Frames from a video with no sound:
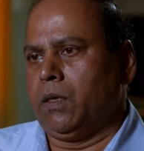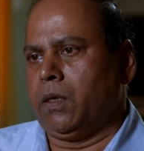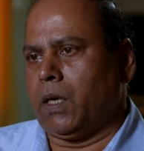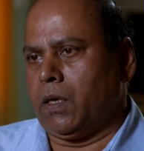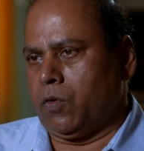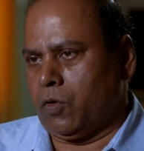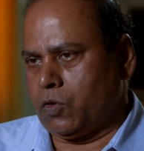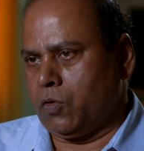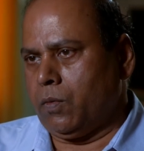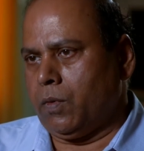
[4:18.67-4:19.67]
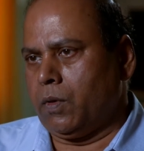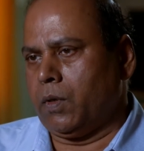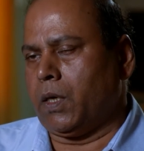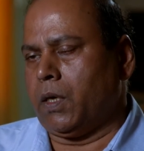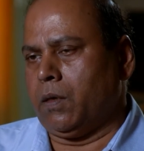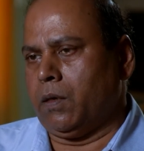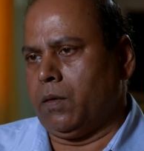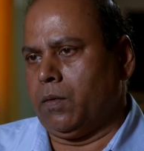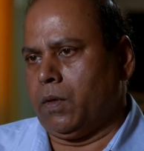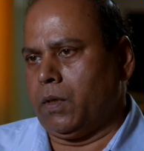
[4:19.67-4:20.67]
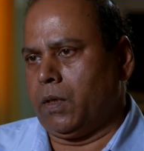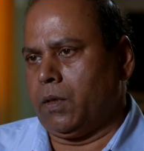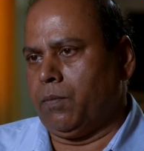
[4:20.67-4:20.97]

and also uh,